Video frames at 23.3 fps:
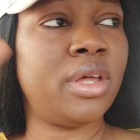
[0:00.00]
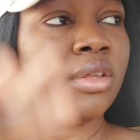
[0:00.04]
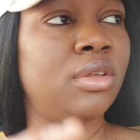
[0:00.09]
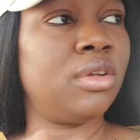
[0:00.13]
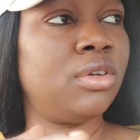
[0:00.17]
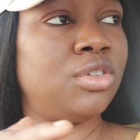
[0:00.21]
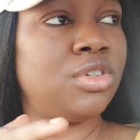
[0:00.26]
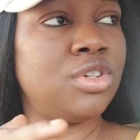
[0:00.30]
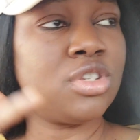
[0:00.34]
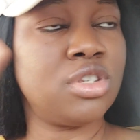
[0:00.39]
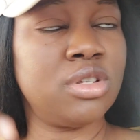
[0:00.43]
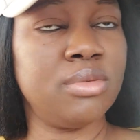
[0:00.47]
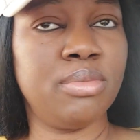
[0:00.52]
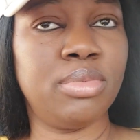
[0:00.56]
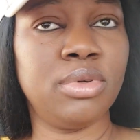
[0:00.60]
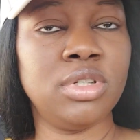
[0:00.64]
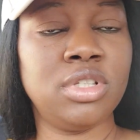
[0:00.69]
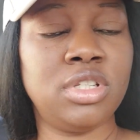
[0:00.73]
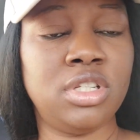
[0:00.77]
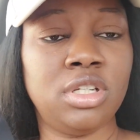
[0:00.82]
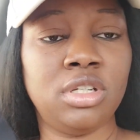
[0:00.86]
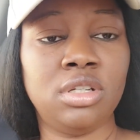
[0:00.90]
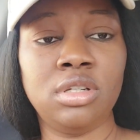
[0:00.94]
not just the
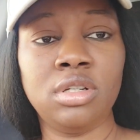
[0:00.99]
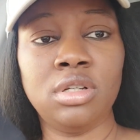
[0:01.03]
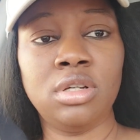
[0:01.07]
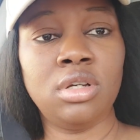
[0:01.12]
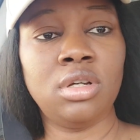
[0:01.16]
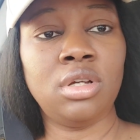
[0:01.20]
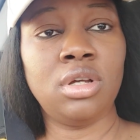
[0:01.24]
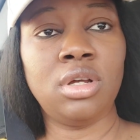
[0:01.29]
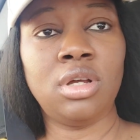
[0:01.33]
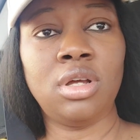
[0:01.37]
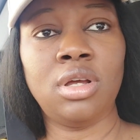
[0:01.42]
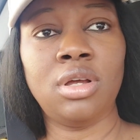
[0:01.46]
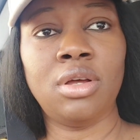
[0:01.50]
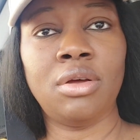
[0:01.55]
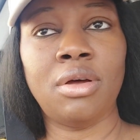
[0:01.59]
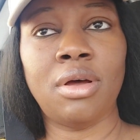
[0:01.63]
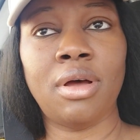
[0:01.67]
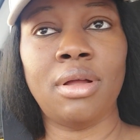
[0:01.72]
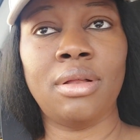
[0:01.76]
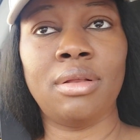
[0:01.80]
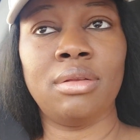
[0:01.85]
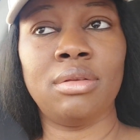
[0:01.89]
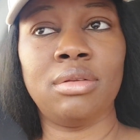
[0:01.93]
body,
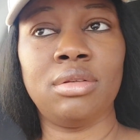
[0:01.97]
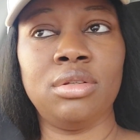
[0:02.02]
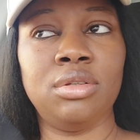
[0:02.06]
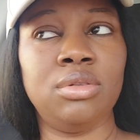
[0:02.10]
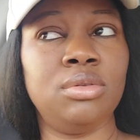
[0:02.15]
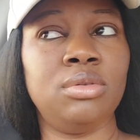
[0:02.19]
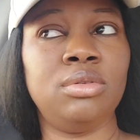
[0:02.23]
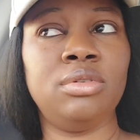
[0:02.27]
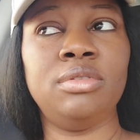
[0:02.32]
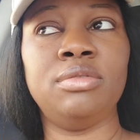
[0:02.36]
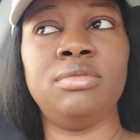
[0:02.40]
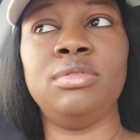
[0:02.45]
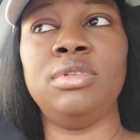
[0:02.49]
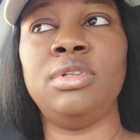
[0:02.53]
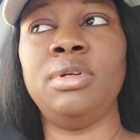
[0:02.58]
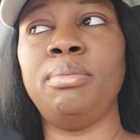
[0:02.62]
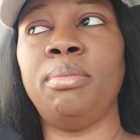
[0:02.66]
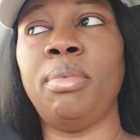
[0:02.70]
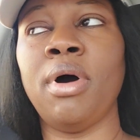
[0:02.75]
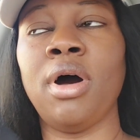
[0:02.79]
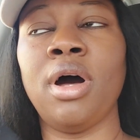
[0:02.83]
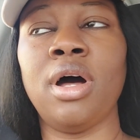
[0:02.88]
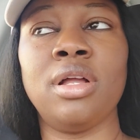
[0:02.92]
and even the
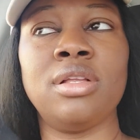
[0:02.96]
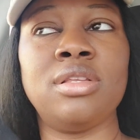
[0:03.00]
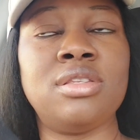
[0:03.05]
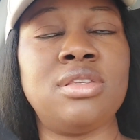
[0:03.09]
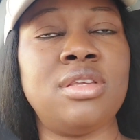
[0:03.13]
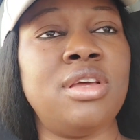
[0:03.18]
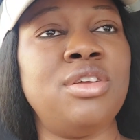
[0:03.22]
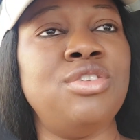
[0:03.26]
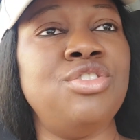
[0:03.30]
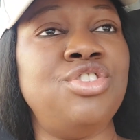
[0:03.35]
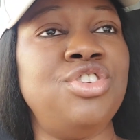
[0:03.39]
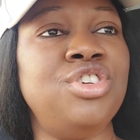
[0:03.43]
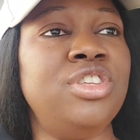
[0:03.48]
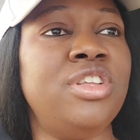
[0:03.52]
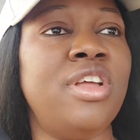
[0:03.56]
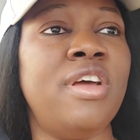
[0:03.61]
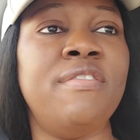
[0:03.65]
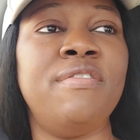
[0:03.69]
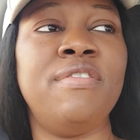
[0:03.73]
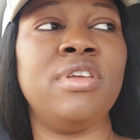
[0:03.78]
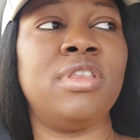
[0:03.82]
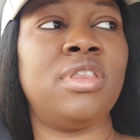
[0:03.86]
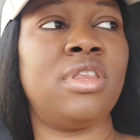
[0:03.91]
parts, engine,
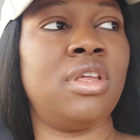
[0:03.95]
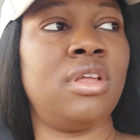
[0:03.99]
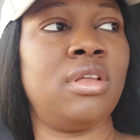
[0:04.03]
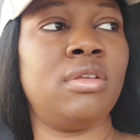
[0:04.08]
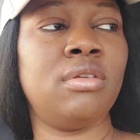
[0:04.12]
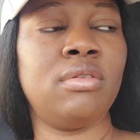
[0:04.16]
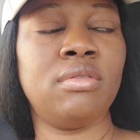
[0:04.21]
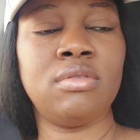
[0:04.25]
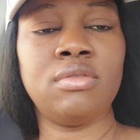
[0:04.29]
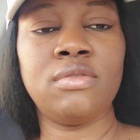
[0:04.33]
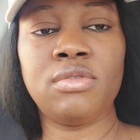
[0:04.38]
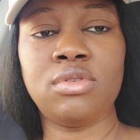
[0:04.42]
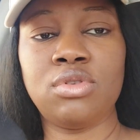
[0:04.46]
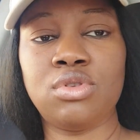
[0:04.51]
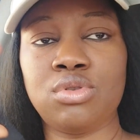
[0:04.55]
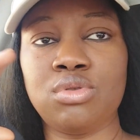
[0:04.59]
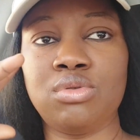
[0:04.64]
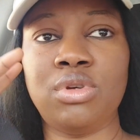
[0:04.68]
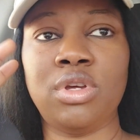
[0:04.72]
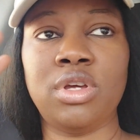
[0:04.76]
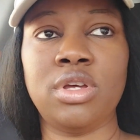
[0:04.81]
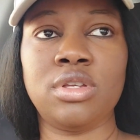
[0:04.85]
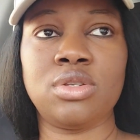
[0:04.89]
everything.
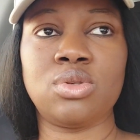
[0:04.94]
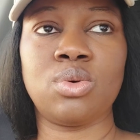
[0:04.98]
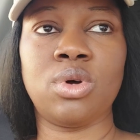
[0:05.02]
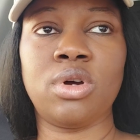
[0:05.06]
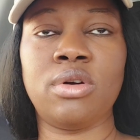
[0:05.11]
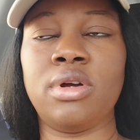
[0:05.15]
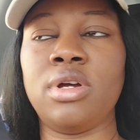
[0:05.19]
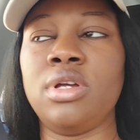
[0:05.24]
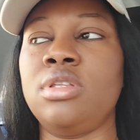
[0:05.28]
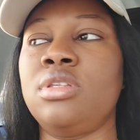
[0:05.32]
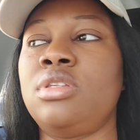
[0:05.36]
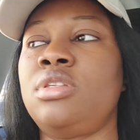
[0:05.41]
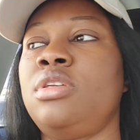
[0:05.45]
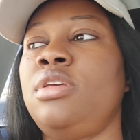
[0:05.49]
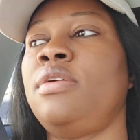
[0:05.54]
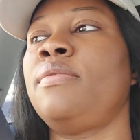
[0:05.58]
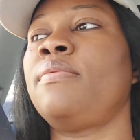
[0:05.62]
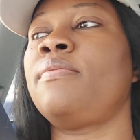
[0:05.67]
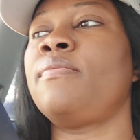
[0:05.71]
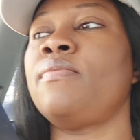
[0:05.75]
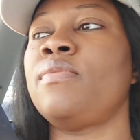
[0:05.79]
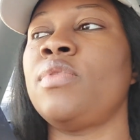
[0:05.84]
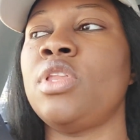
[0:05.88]
2 years warranty.
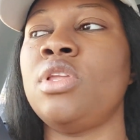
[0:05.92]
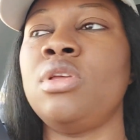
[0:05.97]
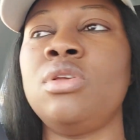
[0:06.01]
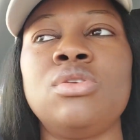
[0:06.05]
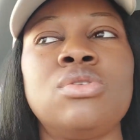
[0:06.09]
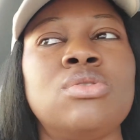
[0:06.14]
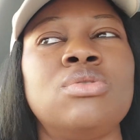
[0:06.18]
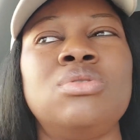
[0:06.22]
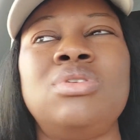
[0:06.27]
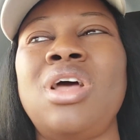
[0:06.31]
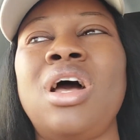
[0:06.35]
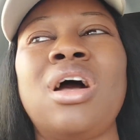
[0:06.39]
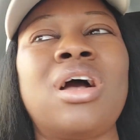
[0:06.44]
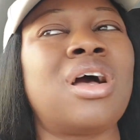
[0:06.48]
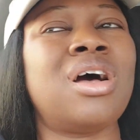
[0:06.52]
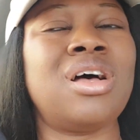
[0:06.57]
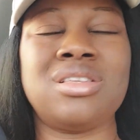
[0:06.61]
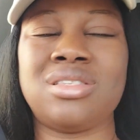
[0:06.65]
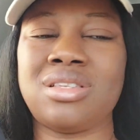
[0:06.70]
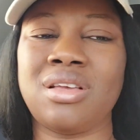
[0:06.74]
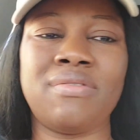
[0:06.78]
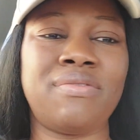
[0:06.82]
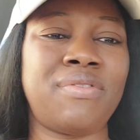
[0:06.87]
So their
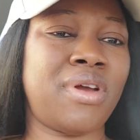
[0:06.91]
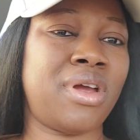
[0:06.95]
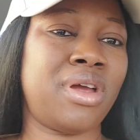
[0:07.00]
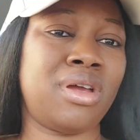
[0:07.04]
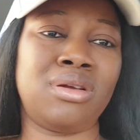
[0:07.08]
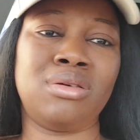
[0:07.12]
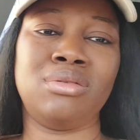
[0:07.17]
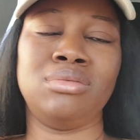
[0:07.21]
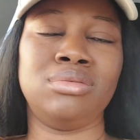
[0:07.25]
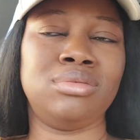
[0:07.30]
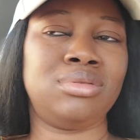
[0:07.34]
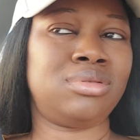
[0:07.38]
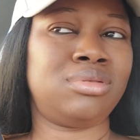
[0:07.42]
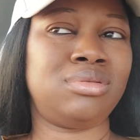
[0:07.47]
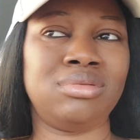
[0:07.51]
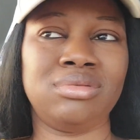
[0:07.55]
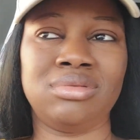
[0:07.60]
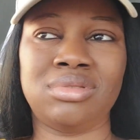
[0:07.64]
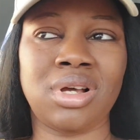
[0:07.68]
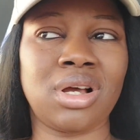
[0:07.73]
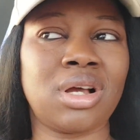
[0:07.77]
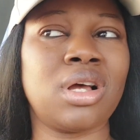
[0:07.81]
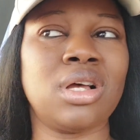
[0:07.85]
cars are very good.
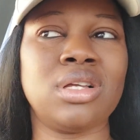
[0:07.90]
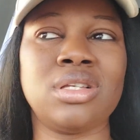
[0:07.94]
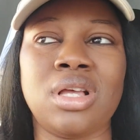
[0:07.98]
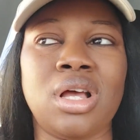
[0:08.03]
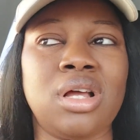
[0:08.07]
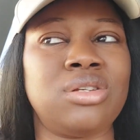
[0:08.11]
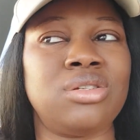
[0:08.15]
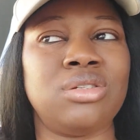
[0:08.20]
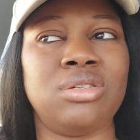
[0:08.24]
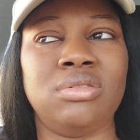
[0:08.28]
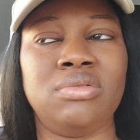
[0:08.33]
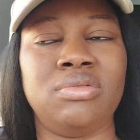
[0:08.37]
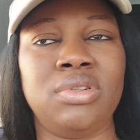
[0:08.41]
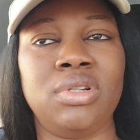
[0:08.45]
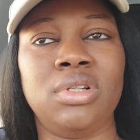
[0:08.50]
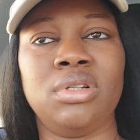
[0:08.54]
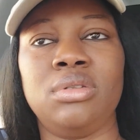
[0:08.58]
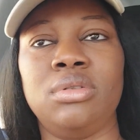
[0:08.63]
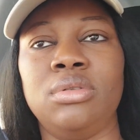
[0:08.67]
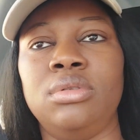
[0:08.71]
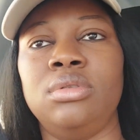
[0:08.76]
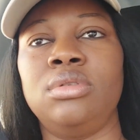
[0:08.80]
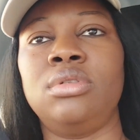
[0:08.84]
Their cars are actually
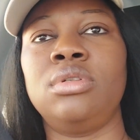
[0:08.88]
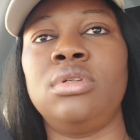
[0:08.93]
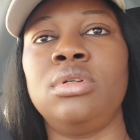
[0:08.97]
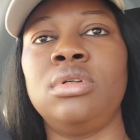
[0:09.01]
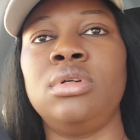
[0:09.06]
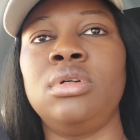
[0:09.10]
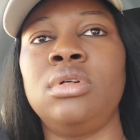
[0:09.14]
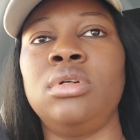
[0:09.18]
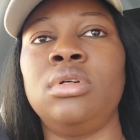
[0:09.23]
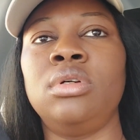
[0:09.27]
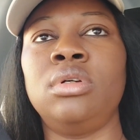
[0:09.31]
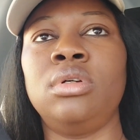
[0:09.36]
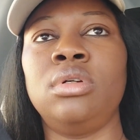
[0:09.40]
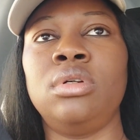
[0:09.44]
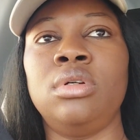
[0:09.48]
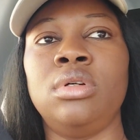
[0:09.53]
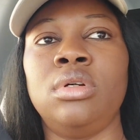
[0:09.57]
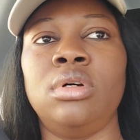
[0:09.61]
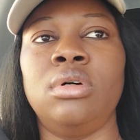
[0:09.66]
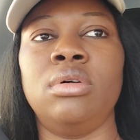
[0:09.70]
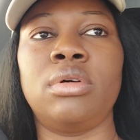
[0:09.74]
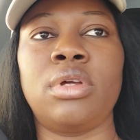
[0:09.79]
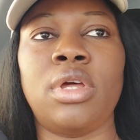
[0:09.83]
really good.
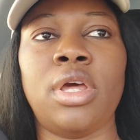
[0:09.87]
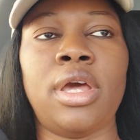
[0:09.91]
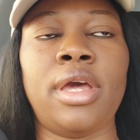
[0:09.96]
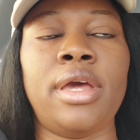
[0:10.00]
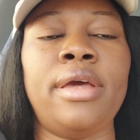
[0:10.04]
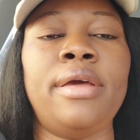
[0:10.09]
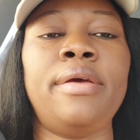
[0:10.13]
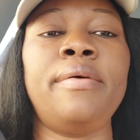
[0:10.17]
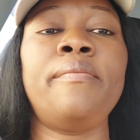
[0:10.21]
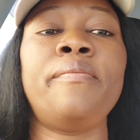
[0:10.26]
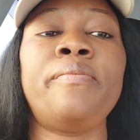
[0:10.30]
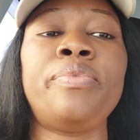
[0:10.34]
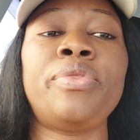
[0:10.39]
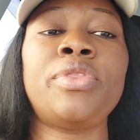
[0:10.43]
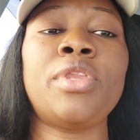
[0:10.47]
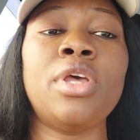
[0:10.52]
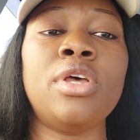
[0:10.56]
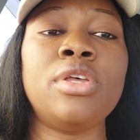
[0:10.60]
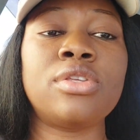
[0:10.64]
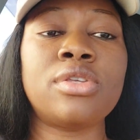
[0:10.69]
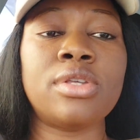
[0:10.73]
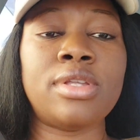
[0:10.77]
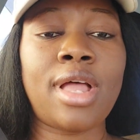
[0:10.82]
Okay,
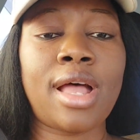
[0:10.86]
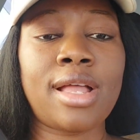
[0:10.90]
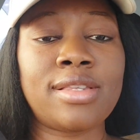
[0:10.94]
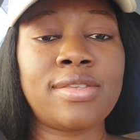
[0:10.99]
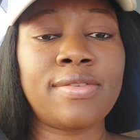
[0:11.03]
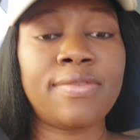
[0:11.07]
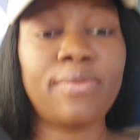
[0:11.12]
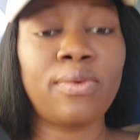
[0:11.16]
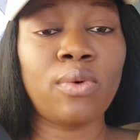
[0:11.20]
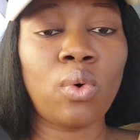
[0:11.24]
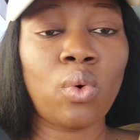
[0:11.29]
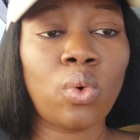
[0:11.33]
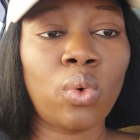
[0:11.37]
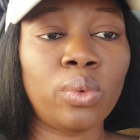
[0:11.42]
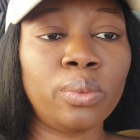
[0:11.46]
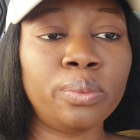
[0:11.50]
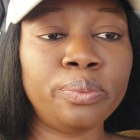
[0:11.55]
so that's for